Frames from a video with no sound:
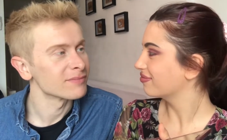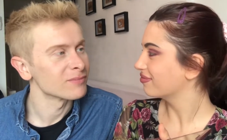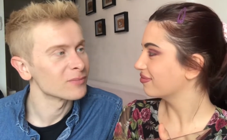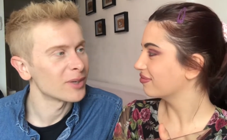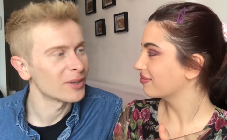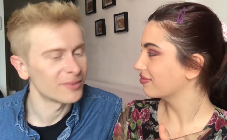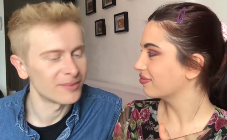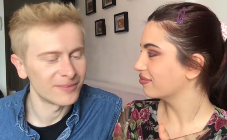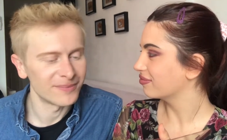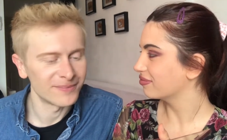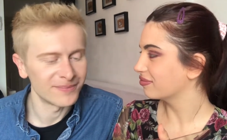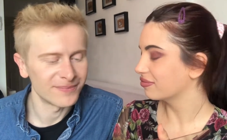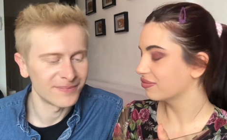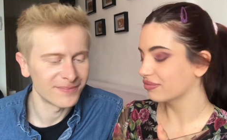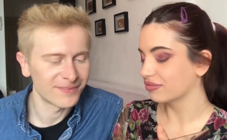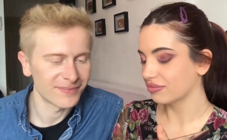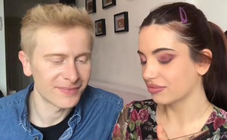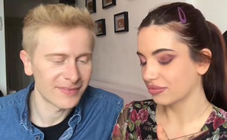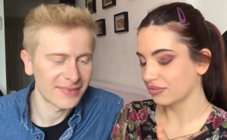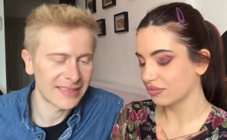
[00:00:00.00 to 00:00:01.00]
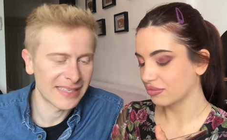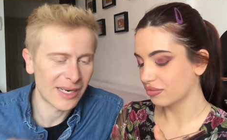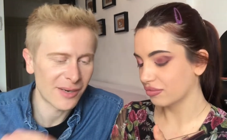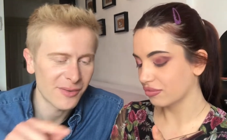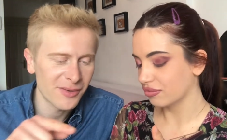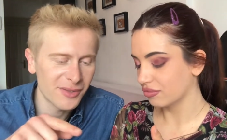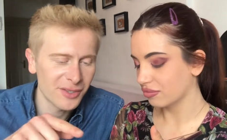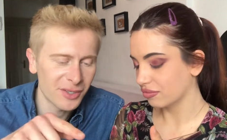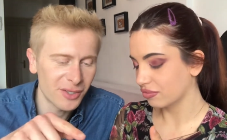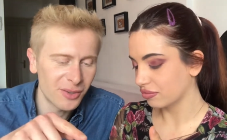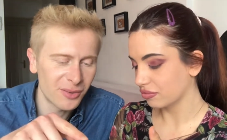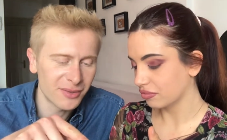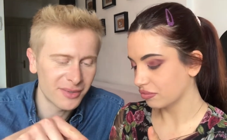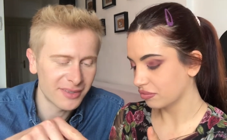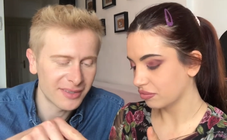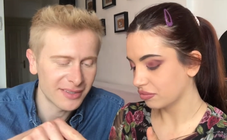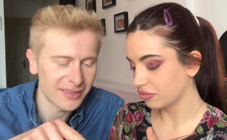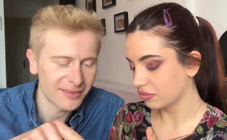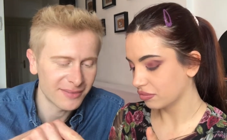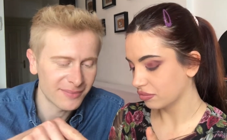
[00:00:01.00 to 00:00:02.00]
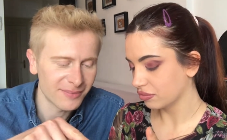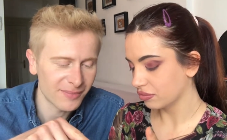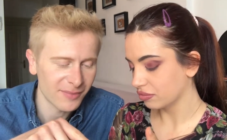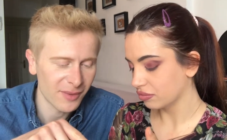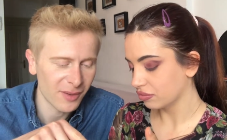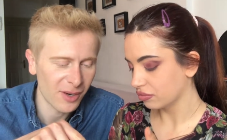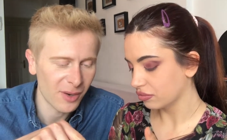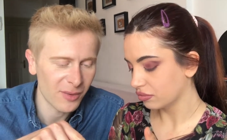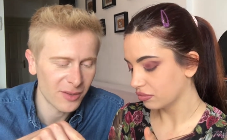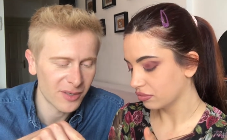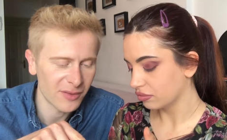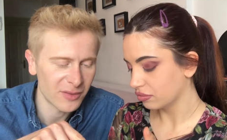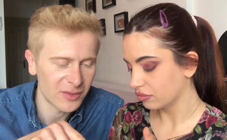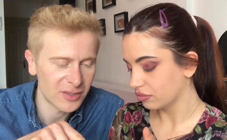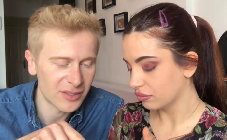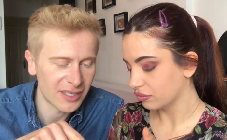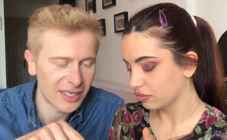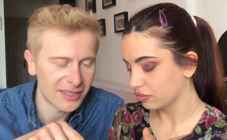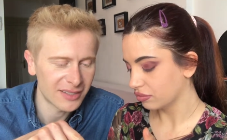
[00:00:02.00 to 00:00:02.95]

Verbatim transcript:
Speaker 1: Well, now we're in the gold thing. I wonder if she